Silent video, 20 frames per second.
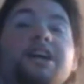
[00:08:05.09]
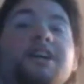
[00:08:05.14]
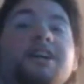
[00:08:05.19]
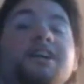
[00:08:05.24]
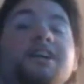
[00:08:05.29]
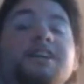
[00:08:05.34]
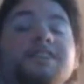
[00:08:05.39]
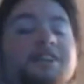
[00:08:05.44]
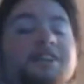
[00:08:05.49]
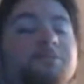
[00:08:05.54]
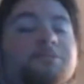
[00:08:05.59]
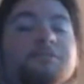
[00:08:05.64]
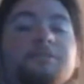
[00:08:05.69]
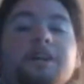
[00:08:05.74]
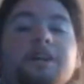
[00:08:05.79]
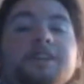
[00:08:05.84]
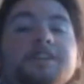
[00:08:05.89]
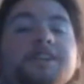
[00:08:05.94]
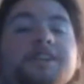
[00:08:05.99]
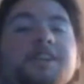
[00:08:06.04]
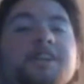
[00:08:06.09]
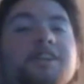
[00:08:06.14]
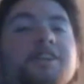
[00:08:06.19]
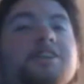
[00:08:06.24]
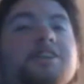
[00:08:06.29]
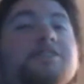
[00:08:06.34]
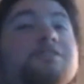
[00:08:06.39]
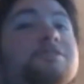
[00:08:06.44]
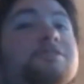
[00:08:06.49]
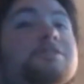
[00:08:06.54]
Tim's Weather Center
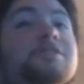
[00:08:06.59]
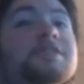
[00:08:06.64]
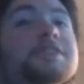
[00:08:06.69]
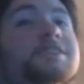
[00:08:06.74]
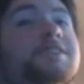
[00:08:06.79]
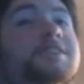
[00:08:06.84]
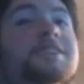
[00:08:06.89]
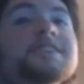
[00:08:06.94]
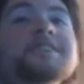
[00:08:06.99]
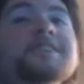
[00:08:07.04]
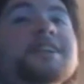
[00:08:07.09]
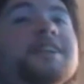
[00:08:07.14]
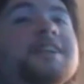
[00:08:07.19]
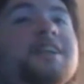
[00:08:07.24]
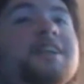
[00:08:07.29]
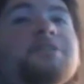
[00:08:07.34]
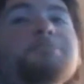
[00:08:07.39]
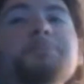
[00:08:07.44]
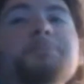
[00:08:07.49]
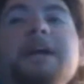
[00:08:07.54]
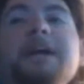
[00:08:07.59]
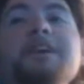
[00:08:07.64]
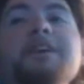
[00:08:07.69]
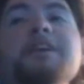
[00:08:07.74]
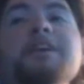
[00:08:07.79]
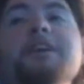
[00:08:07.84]
News is just gonna get better,